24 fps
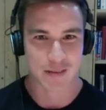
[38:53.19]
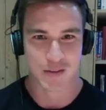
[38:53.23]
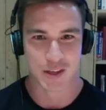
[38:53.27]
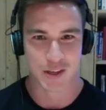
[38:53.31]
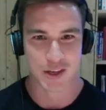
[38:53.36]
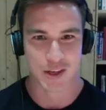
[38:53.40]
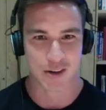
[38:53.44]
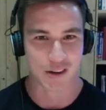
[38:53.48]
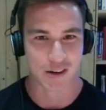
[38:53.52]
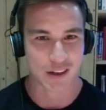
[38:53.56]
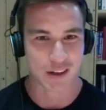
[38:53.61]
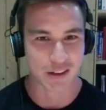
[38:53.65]

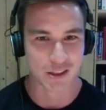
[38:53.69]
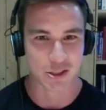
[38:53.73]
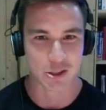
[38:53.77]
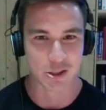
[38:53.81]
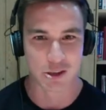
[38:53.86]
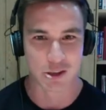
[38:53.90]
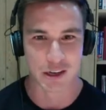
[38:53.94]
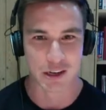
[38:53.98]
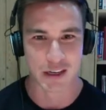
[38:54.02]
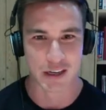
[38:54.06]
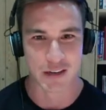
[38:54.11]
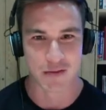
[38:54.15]
in the
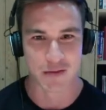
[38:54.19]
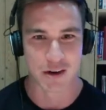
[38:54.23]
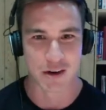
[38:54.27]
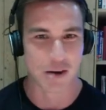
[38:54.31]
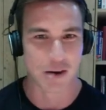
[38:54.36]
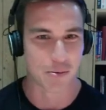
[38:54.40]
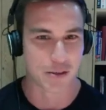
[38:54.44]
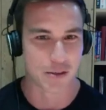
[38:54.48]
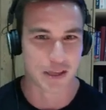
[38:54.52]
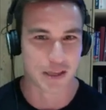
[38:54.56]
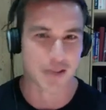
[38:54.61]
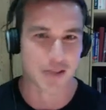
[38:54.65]
training
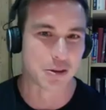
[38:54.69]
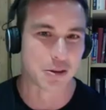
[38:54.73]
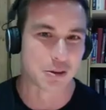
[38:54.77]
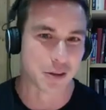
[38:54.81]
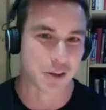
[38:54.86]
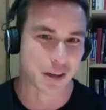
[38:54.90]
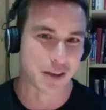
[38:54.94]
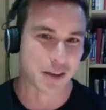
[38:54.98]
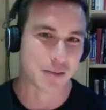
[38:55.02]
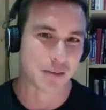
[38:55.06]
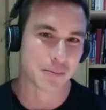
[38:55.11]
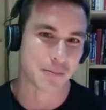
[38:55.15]
environment without doing it.